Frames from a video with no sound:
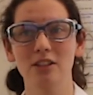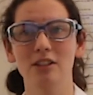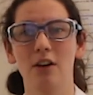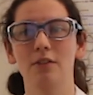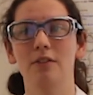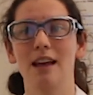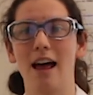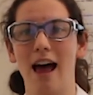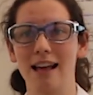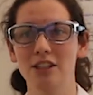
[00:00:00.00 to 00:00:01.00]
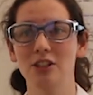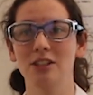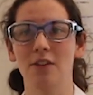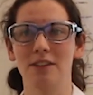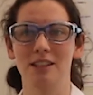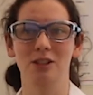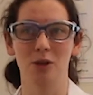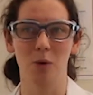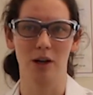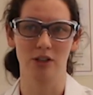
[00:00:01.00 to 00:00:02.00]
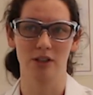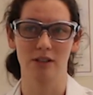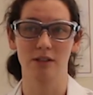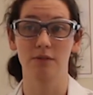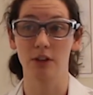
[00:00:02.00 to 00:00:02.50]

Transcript: yourself these two questions.